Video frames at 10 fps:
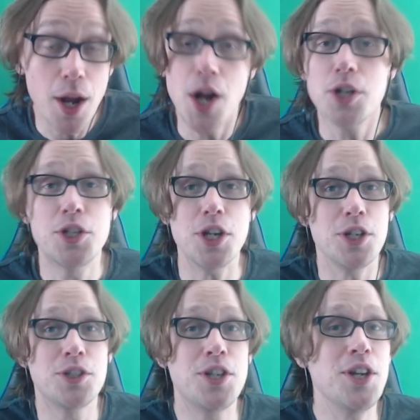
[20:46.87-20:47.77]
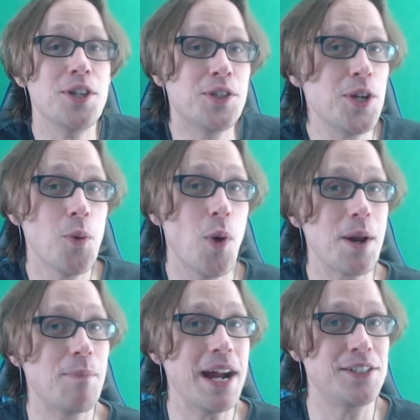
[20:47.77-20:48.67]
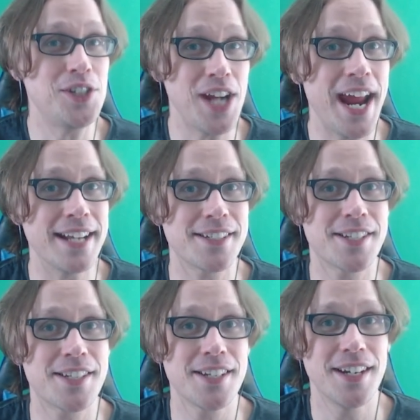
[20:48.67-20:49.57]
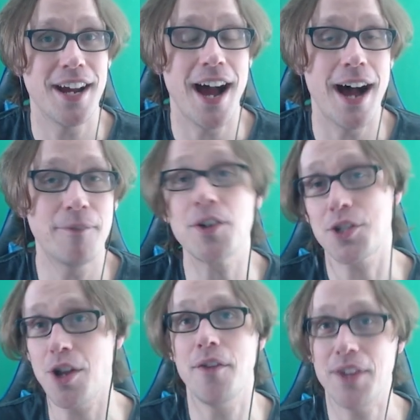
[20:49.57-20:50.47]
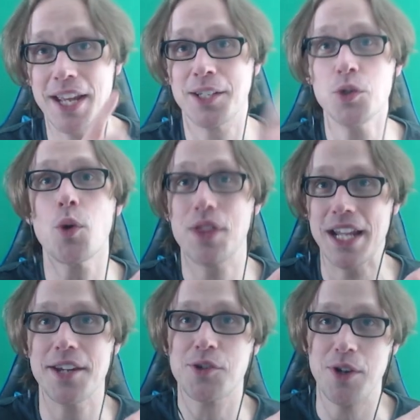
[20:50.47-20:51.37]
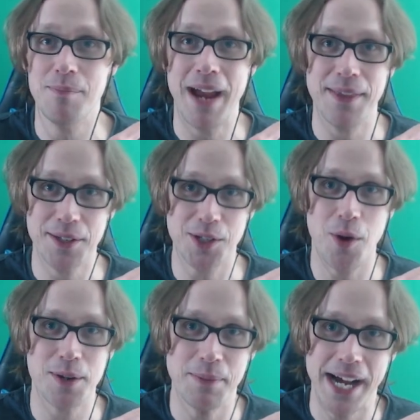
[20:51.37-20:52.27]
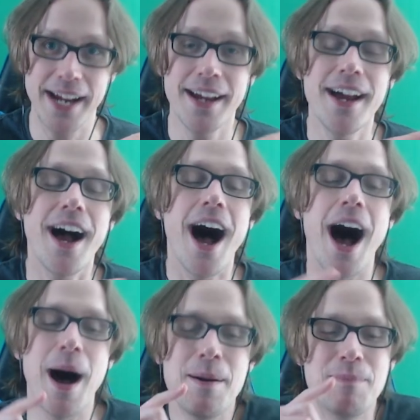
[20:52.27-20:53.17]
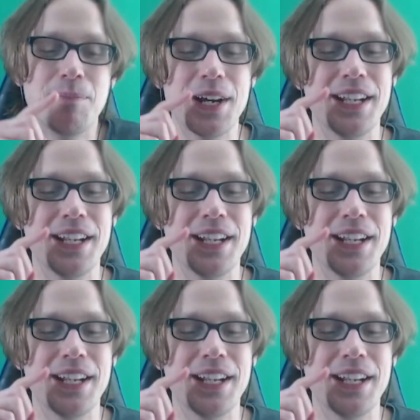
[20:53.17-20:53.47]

Do you want to, by chance, first off, ignore the ice cream man that's going by, but